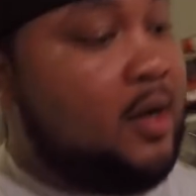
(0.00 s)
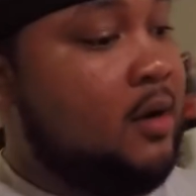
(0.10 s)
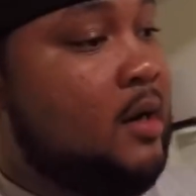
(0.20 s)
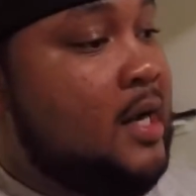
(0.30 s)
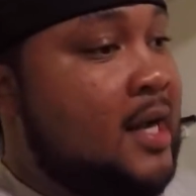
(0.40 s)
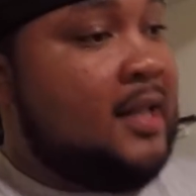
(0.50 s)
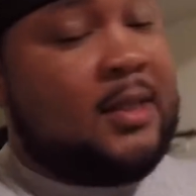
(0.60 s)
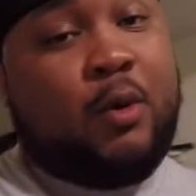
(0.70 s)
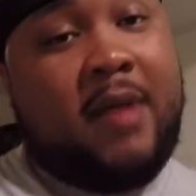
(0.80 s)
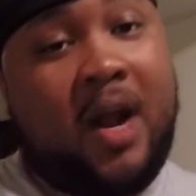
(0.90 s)
here.
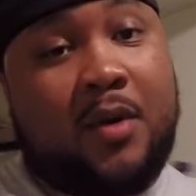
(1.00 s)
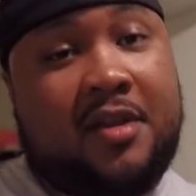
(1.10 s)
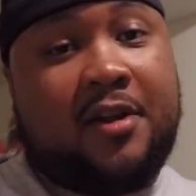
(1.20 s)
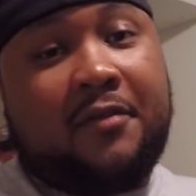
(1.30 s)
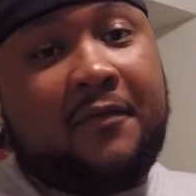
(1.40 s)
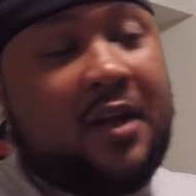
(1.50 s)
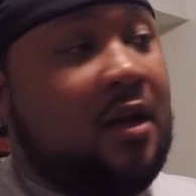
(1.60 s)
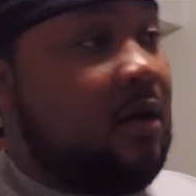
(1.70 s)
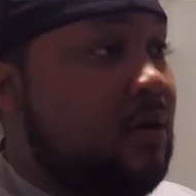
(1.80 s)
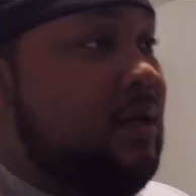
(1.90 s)
We're back with another
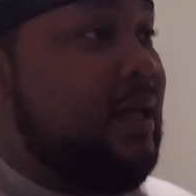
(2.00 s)
video.